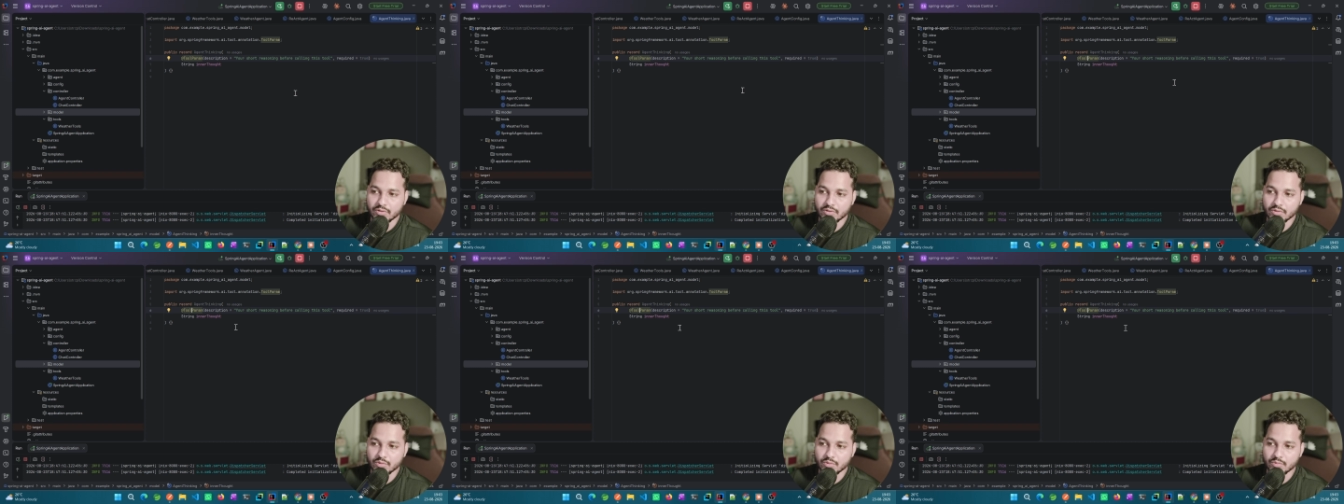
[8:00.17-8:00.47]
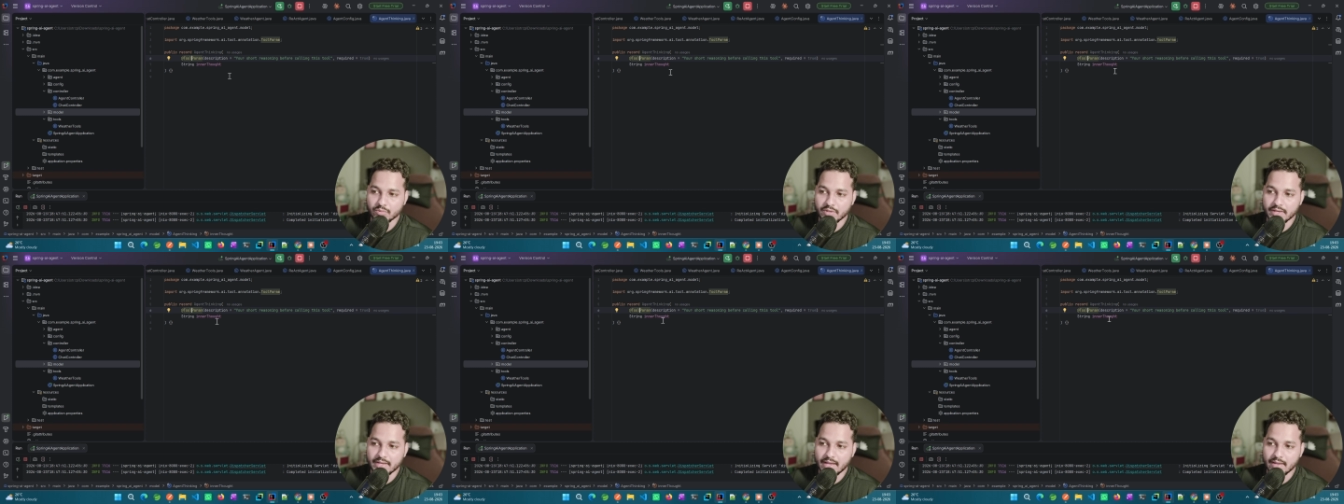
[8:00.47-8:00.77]
to
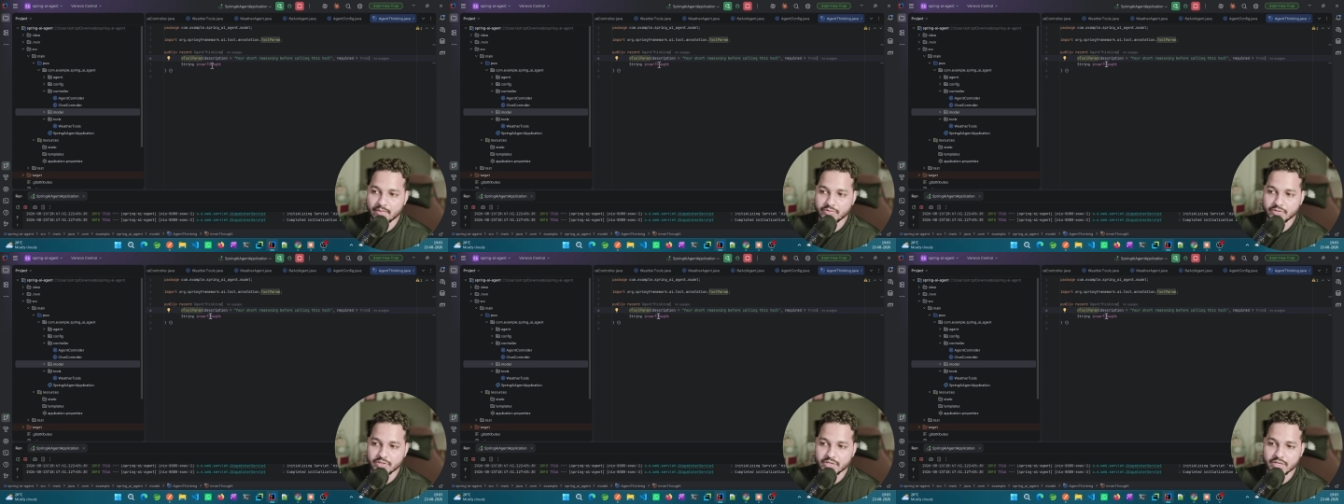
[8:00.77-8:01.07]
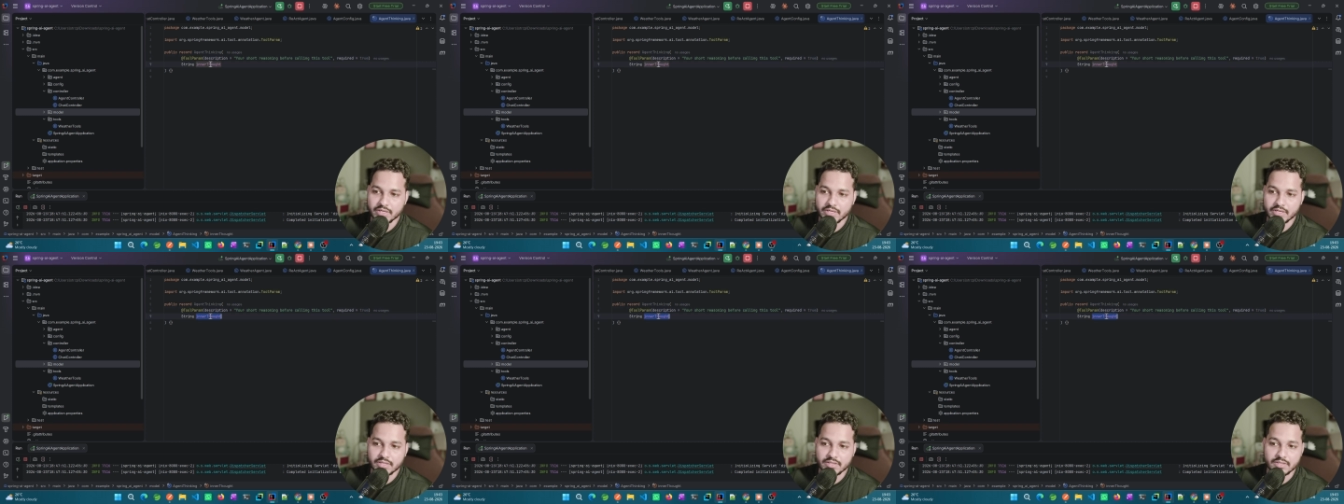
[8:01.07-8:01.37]
be
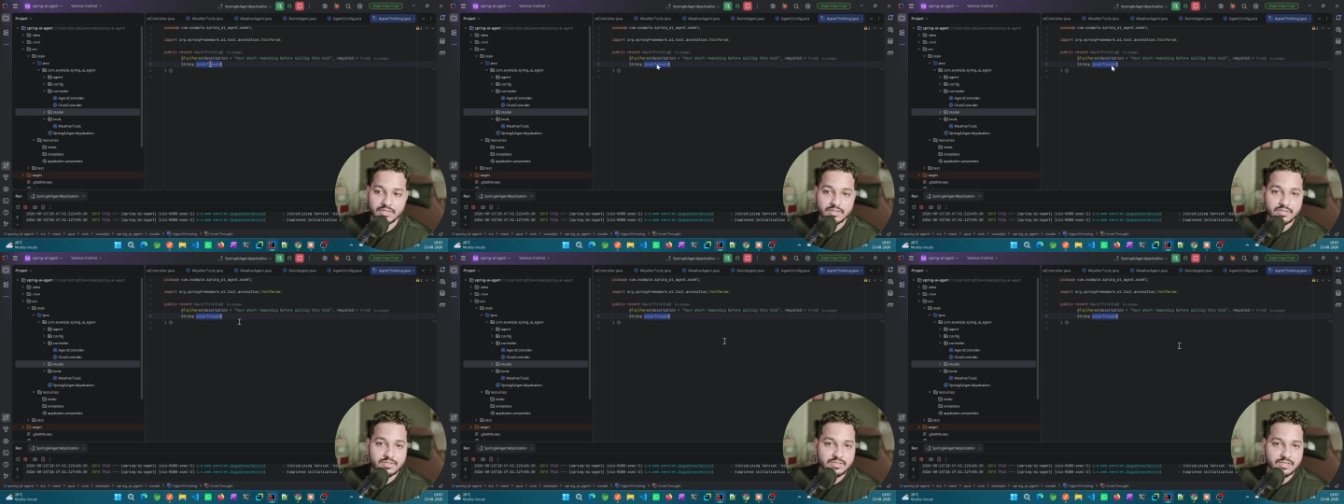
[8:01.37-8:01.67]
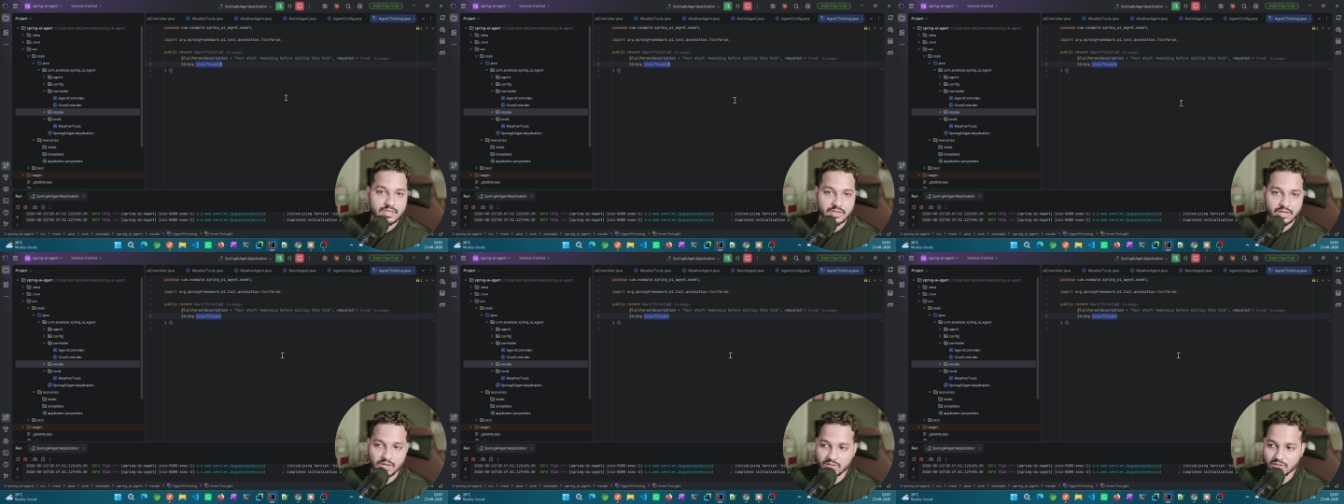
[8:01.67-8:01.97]
captured in this
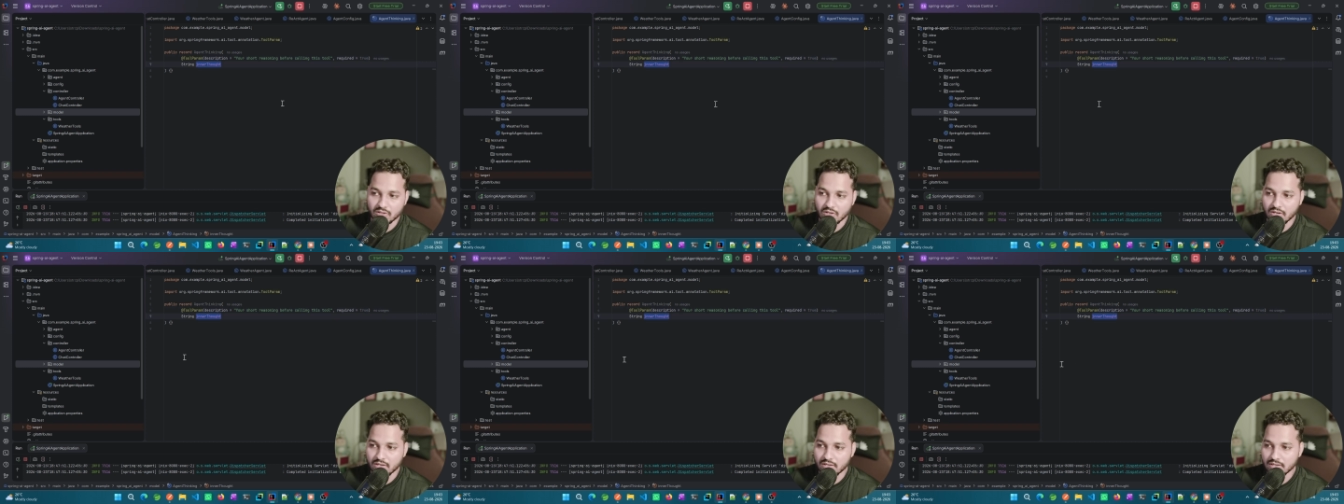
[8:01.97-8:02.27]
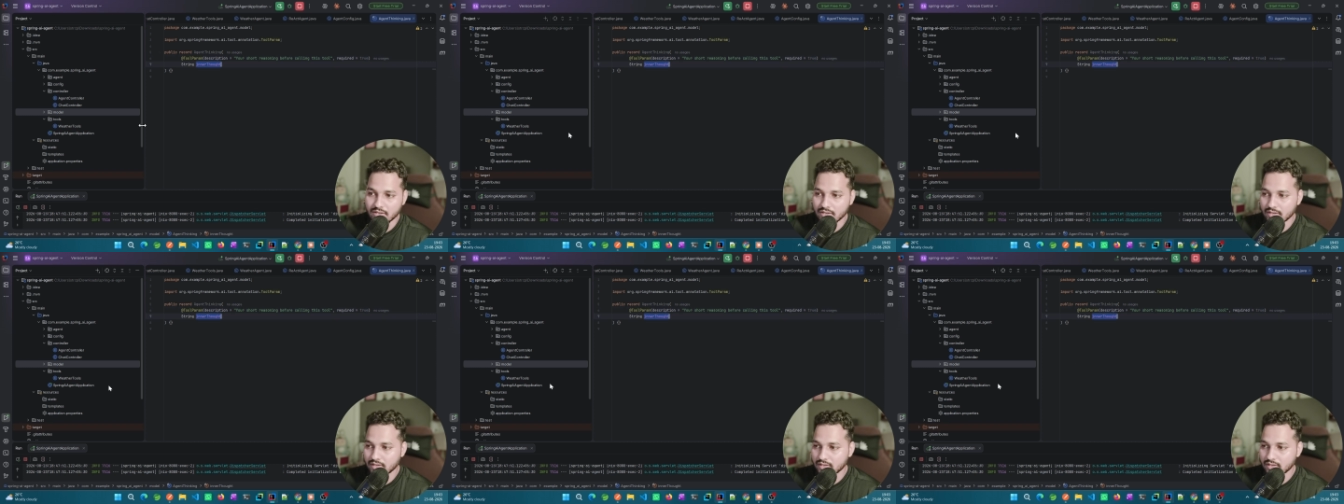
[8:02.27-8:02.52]
inner thought.